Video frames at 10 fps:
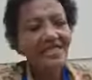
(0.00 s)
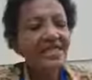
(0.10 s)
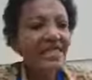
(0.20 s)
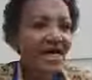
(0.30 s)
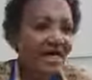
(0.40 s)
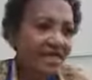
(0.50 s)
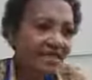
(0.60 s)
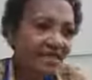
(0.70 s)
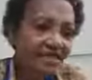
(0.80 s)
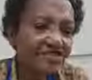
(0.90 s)

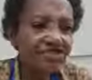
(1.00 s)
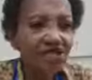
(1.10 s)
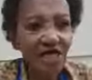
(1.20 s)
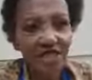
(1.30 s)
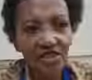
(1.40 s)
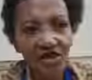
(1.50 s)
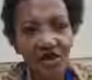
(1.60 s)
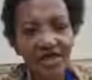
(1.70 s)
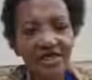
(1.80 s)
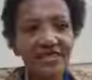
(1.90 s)
lied, his child
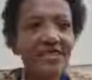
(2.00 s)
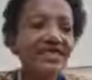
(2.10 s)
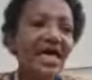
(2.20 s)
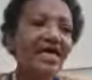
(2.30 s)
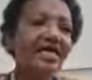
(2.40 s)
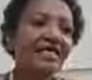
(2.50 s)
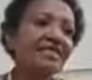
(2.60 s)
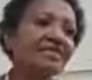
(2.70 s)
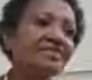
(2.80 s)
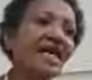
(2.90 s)
got killed and
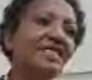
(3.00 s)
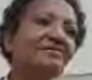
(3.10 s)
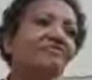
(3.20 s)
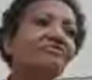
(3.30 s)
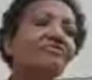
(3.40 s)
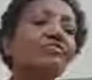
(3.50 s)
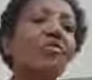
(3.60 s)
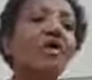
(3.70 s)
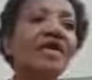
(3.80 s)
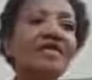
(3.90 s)
killed and, and
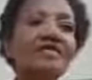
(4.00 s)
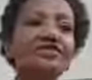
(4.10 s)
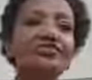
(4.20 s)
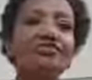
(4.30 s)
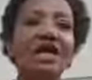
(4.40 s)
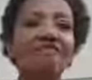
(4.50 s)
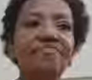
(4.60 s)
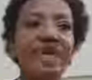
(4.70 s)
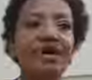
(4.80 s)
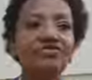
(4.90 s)
walk into
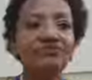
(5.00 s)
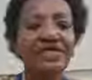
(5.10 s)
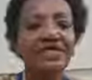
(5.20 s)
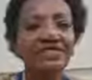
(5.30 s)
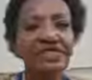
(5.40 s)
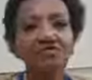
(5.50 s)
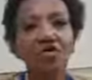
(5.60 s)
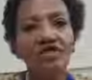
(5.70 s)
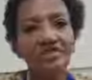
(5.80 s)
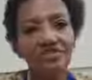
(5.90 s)
government house because he
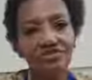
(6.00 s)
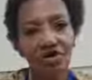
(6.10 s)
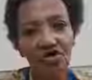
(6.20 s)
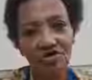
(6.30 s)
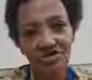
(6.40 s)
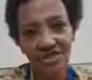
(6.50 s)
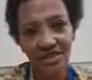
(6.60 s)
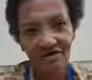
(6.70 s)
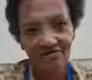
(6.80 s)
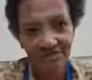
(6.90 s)
wanted to talk to the
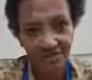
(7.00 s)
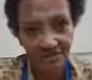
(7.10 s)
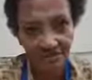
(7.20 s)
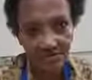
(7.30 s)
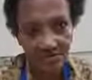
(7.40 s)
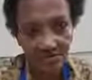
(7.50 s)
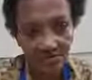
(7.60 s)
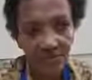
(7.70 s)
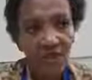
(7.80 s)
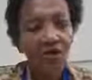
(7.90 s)
governor.
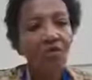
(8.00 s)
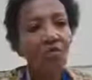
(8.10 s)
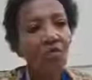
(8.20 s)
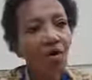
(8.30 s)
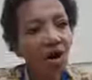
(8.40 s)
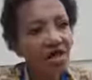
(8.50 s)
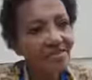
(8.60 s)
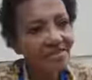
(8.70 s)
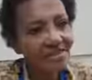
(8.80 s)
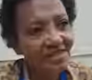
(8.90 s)
What
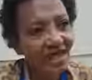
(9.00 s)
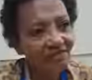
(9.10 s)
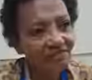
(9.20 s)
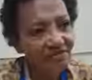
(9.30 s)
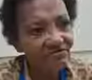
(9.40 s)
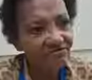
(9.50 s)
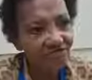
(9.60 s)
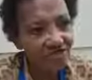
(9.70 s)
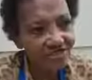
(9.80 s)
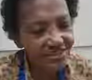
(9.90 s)
the government
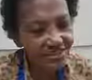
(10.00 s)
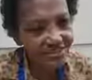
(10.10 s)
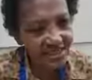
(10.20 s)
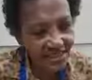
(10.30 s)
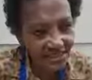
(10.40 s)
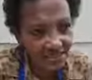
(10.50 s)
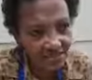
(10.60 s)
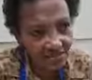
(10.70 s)
forces did